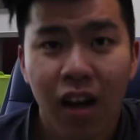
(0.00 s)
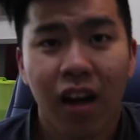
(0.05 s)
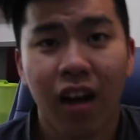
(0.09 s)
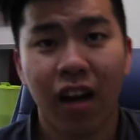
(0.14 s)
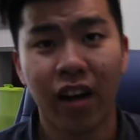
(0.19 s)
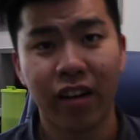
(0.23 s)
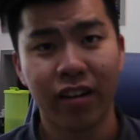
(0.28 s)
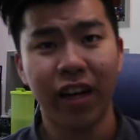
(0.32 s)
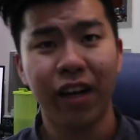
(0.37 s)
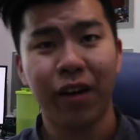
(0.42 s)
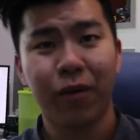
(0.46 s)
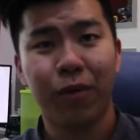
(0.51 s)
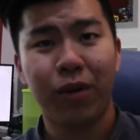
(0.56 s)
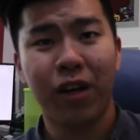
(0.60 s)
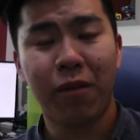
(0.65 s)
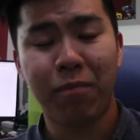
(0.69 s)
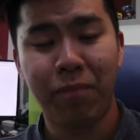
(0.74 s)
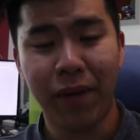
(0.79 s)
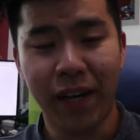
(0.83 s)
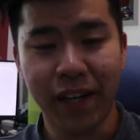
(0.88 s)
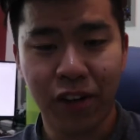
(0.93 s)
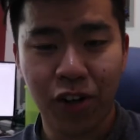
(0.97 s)
Alright, we are
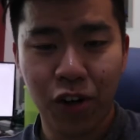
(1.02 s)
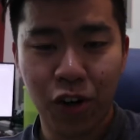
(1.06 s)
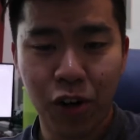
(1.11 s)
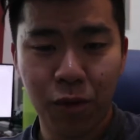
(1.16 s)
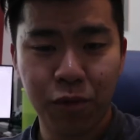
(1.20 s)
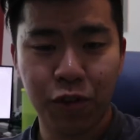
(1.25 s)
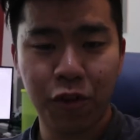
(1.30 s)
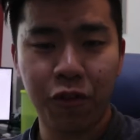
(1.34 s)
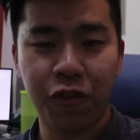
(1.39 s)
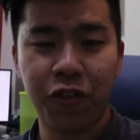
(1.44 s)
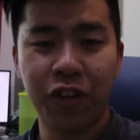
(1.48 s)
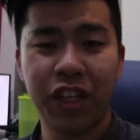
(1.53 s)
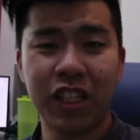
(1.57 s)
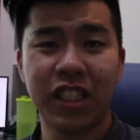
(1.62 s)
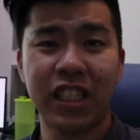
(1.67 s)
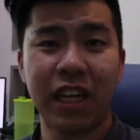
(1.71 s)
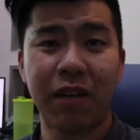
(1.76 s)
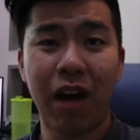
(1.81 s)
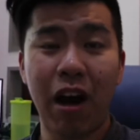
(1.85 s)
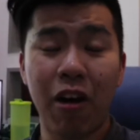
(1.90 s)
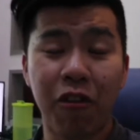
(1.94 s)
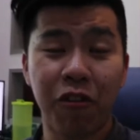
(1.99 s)
back home to finish
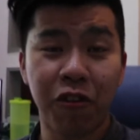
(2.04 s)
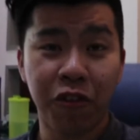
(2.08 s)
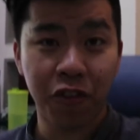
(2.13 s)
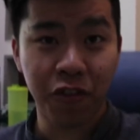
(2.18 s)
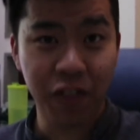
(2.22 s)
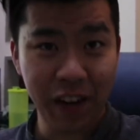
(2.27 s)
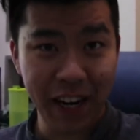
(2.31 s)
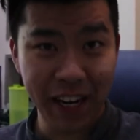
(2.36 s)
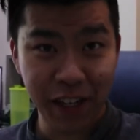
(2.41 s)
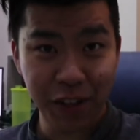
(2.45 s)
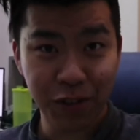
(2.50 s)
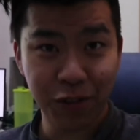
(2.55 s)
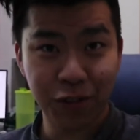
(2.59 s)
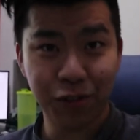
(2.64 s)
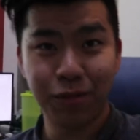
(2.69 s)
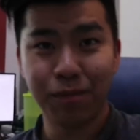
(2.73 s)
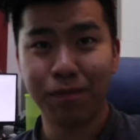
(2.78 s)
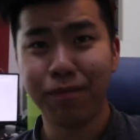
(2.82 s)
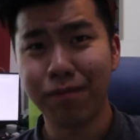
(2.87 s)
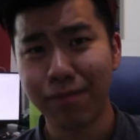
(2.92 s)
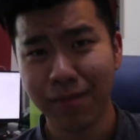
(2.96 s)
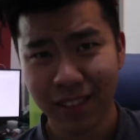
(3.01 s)
up our
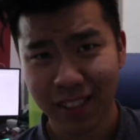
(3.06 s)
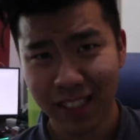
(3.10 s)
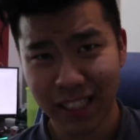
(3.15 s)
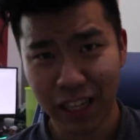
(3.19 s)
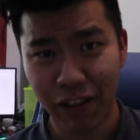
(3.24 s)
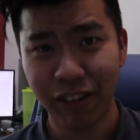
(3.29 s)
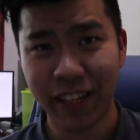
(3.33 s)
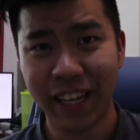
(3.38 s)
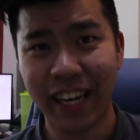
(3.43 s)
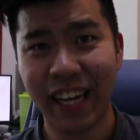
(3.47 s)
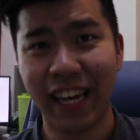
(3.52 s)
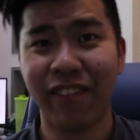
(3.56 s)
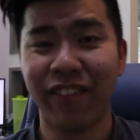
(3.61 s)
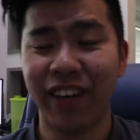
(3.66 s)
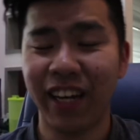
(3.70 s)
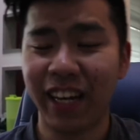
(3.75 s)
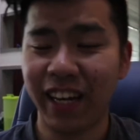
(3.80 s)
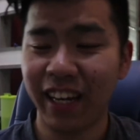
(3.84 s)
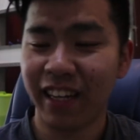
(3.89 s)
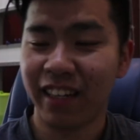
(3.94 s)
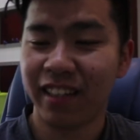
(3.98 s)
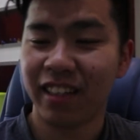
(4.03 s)
final 7km
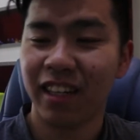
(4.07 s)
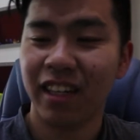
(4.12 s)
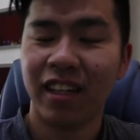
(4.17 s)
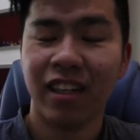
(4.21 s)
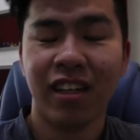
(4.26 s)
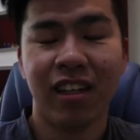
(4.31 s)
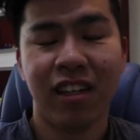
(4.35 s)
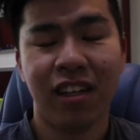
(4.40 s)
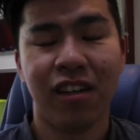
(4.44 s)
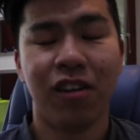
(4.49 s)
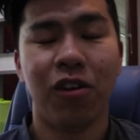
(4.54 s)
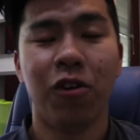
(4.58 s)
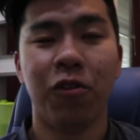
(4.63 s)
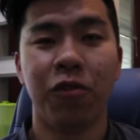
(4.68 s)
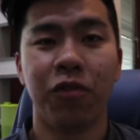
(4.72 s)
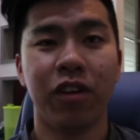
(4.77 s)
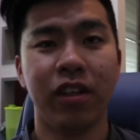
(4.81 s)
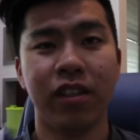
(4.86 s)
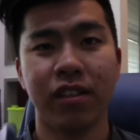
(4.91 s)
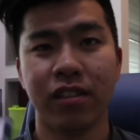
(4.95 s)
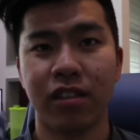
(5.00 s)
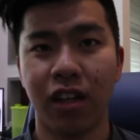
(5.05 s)
egg.
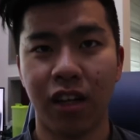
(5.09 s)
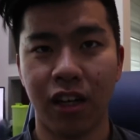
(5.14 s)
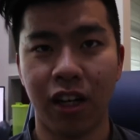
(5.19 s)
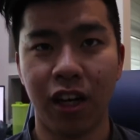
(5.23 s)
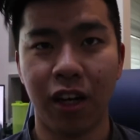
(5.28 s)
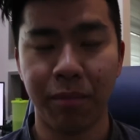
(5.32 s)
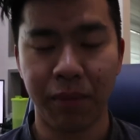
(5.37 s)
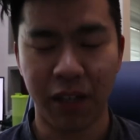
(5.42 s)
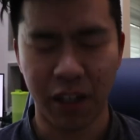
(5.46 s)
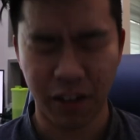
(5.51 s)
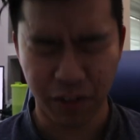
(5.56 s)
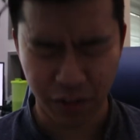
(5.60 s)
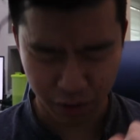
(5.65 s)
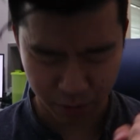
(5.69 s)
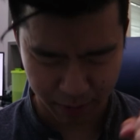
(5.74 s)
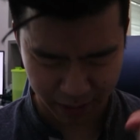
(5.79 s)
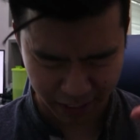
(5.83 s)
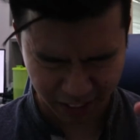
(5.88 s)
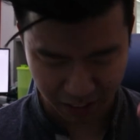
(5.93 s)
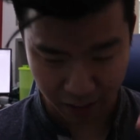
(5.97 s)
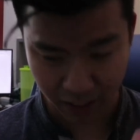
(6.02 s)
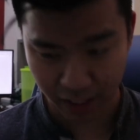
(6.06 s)
Hopefully it's not an army Oh
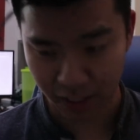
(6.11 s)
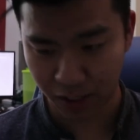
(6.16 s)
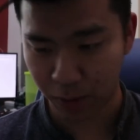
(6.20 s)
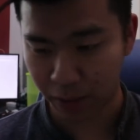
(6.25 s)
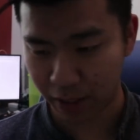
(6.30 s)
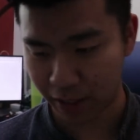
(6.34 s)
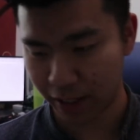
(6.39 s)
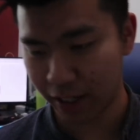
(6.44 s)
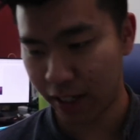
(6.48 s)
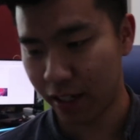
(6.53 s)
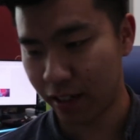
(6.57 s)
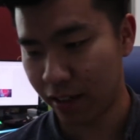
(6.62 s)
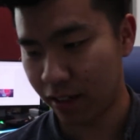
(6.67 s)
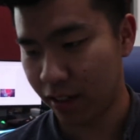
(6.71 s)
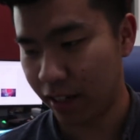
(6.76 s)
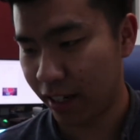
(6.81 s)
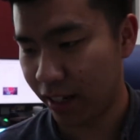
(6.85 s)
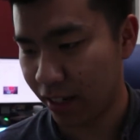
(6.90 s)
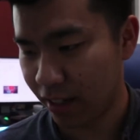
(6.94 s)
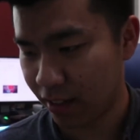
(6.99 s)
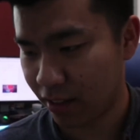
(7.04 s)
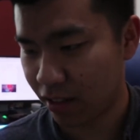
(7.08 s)
my god, I swear to god.
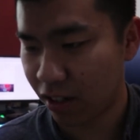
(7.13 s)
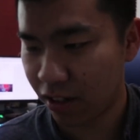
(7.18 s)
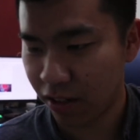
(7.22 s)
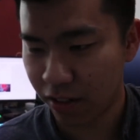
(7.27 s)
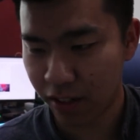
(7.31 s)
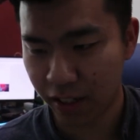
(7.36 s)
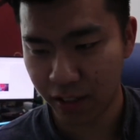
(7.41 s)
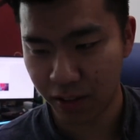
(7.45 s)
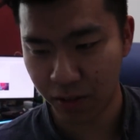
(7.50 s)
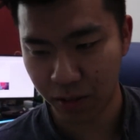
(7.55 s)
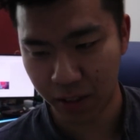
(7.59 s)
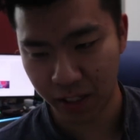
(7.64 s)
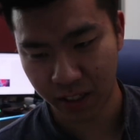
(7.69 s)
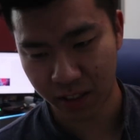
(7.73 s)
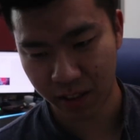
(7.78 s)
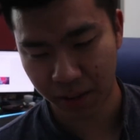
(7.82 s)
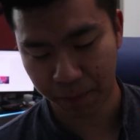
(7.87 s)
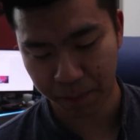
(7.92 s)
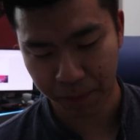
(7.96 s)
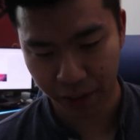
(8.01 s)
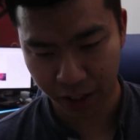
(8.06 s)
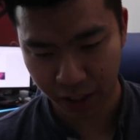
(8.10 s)
Alright, let's go. Let's do
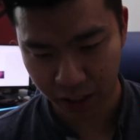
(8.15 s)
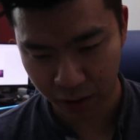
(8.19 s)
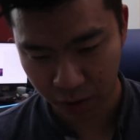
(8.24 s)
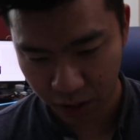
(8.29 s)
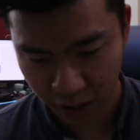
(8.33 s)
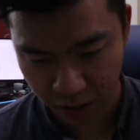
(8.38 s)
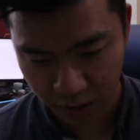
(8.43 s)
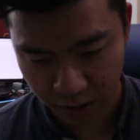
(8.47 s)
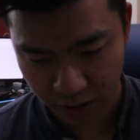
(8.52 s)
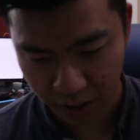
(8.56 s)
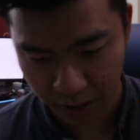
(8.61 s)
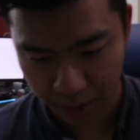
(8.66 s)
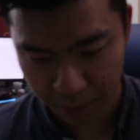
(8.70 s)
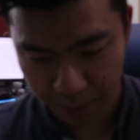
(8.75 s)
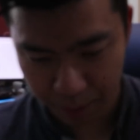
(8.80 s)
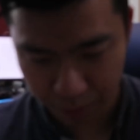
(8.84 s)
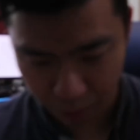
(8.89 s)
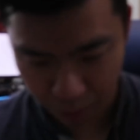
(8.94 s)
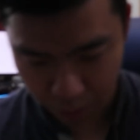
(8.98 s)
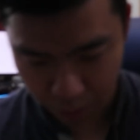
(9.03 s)
this. Let's finish this up.